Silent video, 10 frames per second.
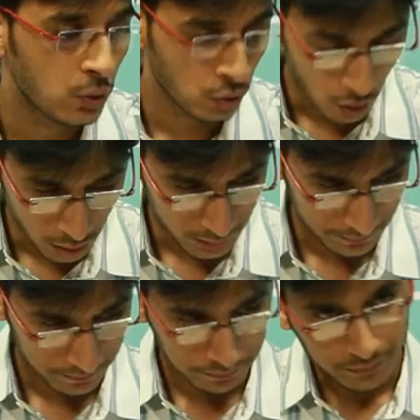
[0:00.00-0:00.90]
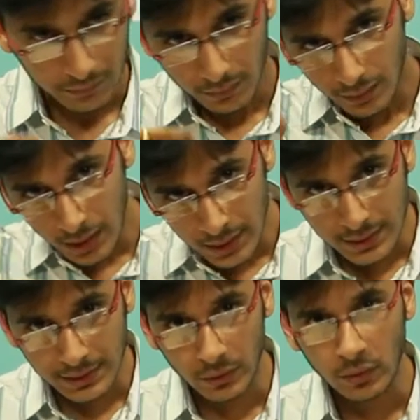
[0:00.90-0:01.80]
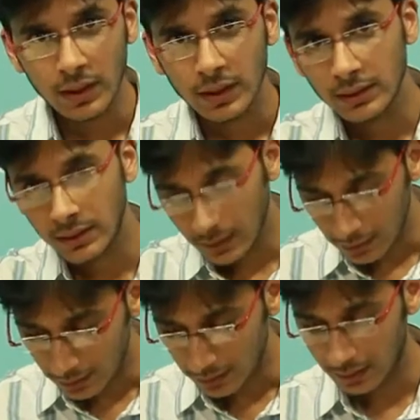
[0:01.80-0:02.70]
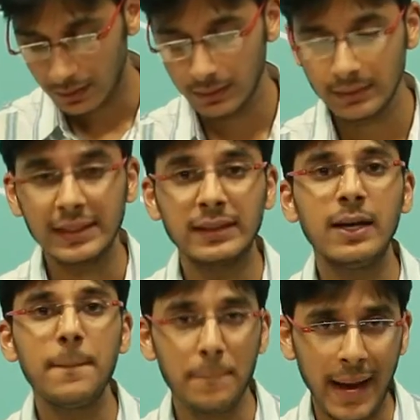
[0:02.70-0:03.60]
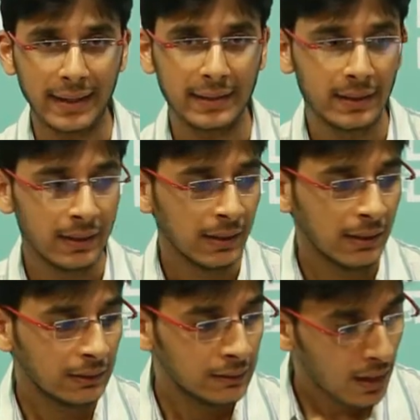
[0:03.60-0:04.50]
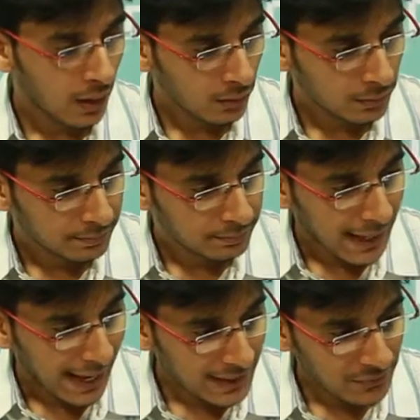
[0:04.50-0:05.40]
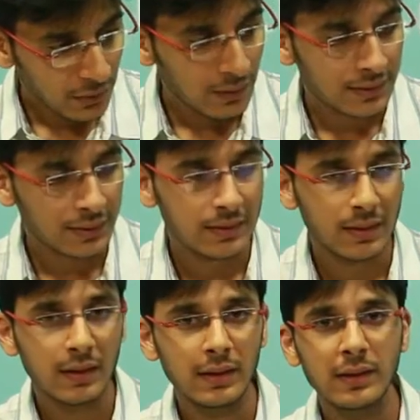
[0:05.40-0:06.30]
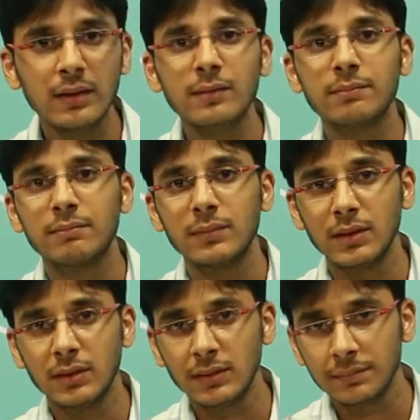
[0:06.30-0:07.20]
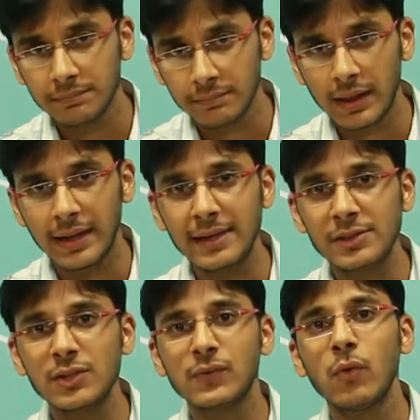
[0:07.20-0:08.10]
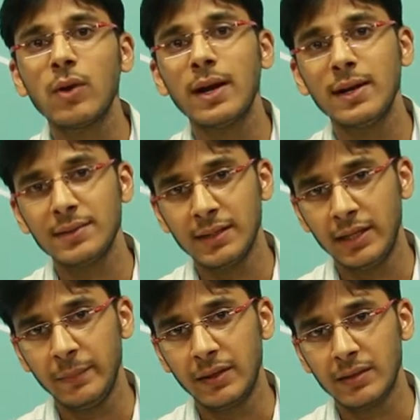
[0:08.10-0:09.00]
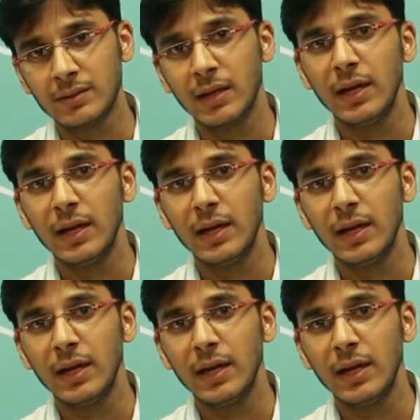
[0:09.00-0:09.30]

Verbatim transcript: do not receive the signal pack. Now as we have discussed earlier the range is 400 centimeters